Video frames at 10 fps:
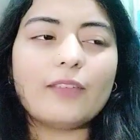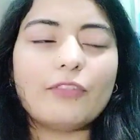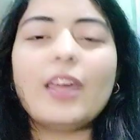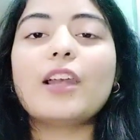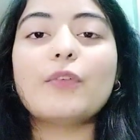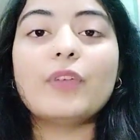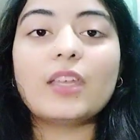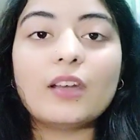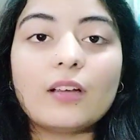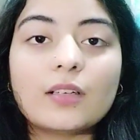we are
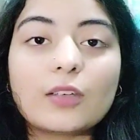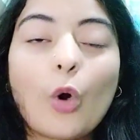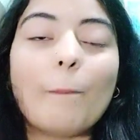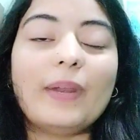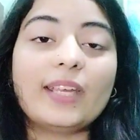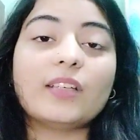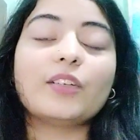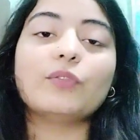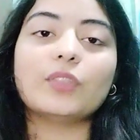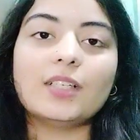living in a
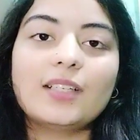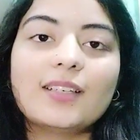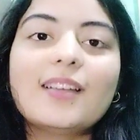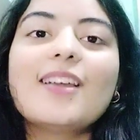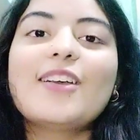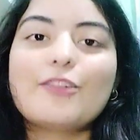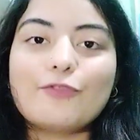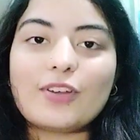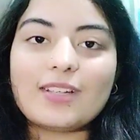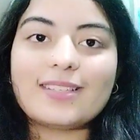complicated world.
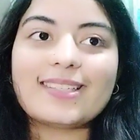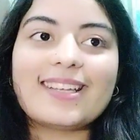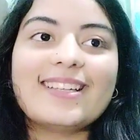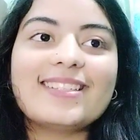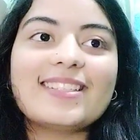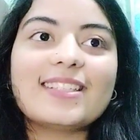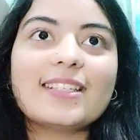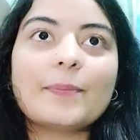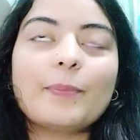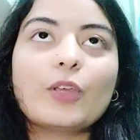For instance,
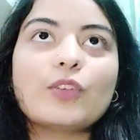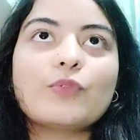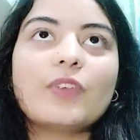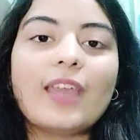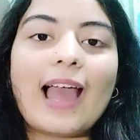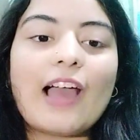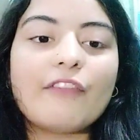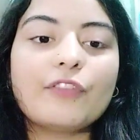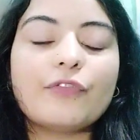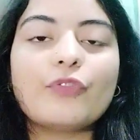because we
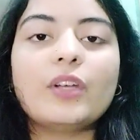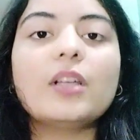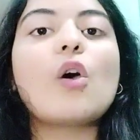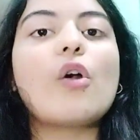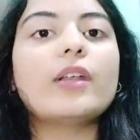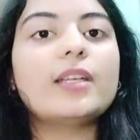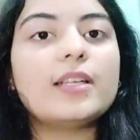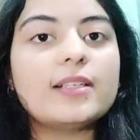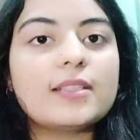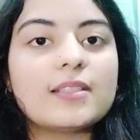have different
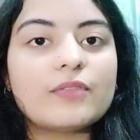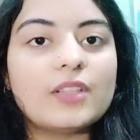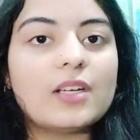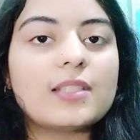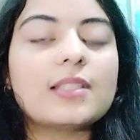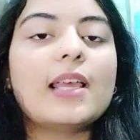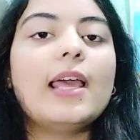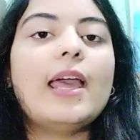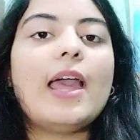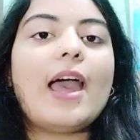continents with us,
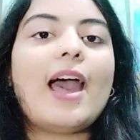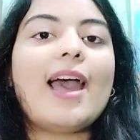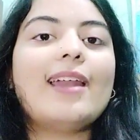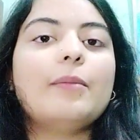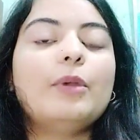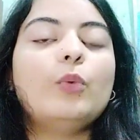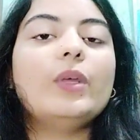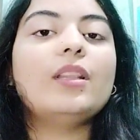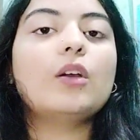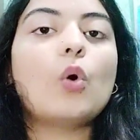and
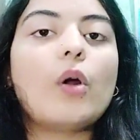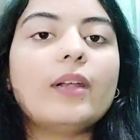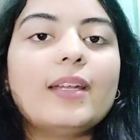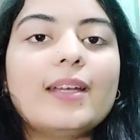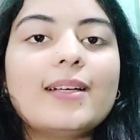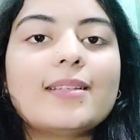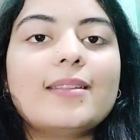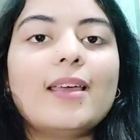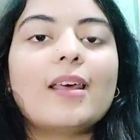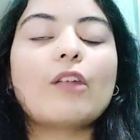between the continents
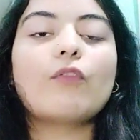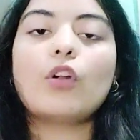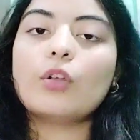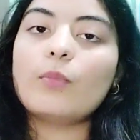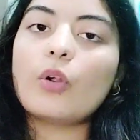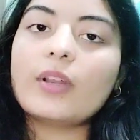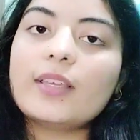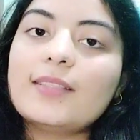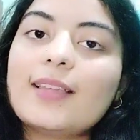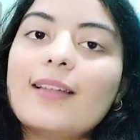there are water
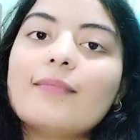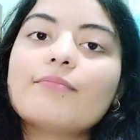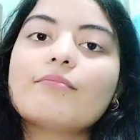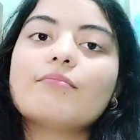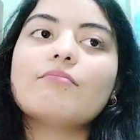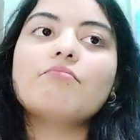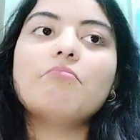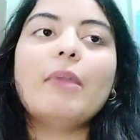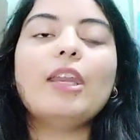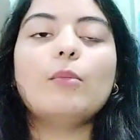bodies and
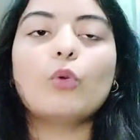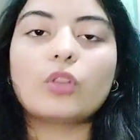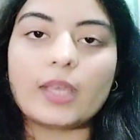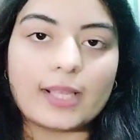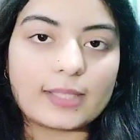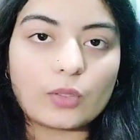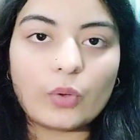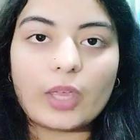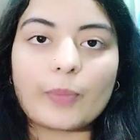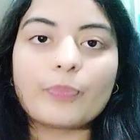many more things.
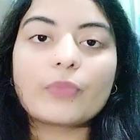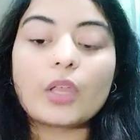Okay,